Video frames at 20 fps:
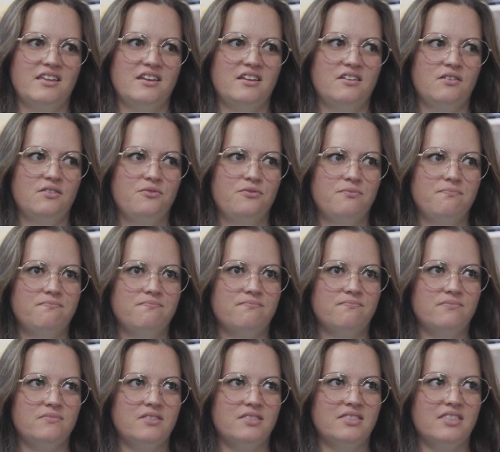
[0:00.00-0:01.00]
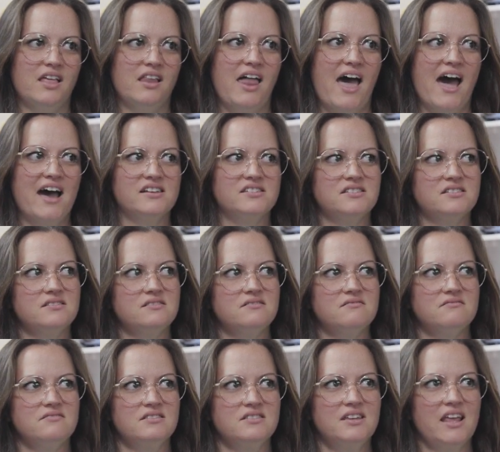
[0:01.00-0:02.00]
the, the last
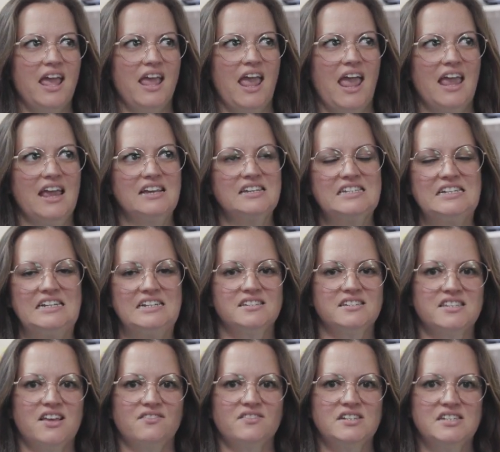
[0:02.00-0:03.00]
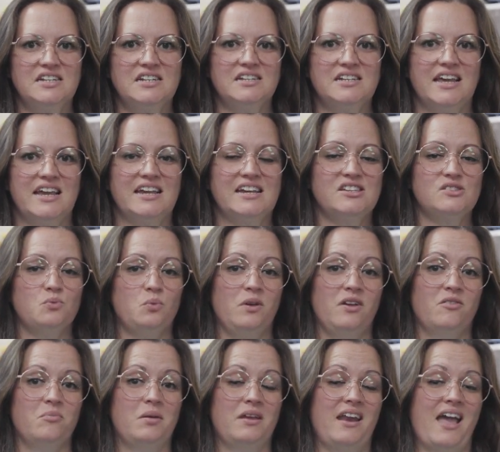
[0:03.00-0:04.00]
18, 17 days
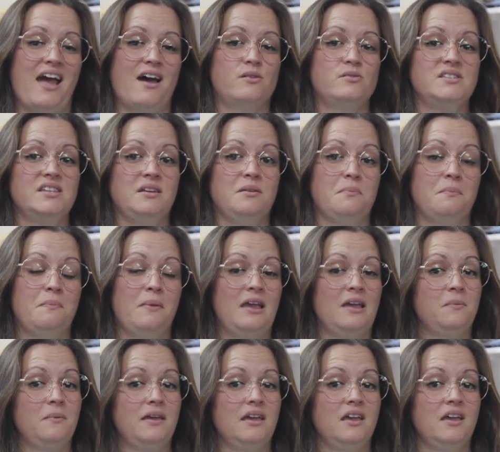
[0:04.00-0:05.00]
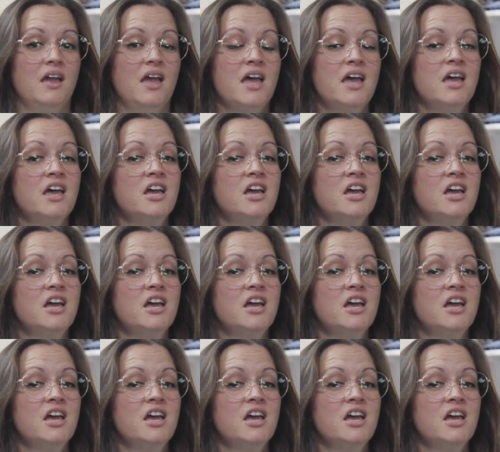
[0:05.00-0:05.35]
we have been housing baby